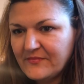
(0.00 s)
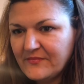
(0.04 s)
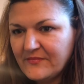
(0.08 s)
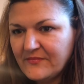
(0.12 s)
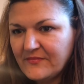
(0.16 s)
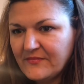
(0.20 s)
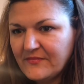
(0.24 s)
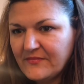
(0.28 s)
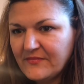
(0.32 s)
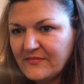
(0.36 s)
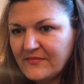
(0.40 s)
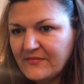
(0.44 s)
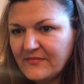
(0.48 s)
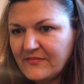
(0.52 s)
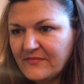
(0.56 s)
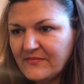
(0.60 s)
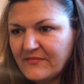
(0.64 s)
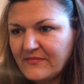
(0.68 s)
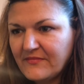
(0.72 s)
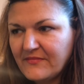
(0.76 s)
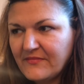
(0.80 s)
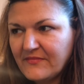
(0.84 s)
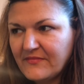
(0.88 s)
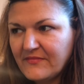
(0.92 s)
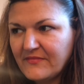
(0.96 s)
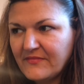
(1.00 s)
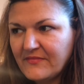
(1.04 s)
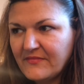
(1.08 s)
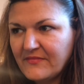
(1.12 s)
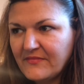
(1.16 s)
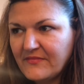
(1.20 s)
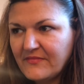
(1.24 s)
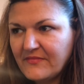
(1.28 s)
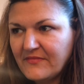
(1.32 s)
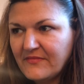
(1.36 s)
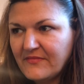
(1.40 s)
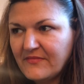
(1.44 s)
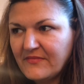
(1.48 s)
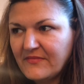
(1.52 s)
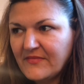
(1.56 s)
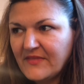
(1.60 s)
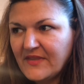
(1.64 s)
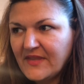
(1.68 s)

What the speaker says: No one is speaking in this clip.